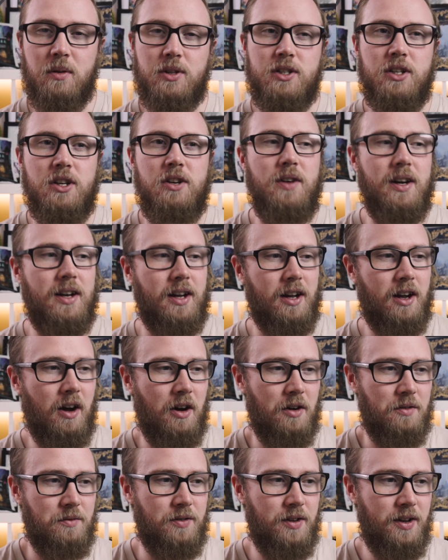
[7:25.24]
or 2 and I
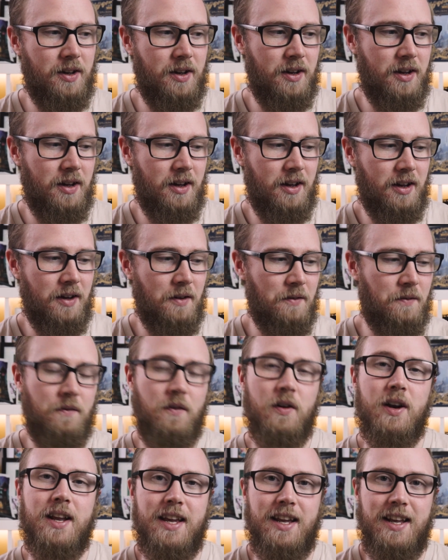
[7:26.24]
can't
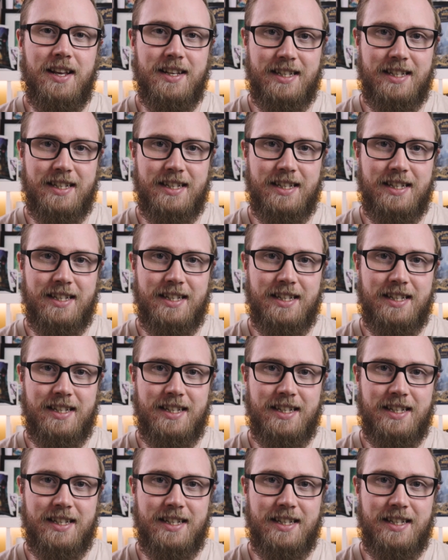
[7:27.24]
fully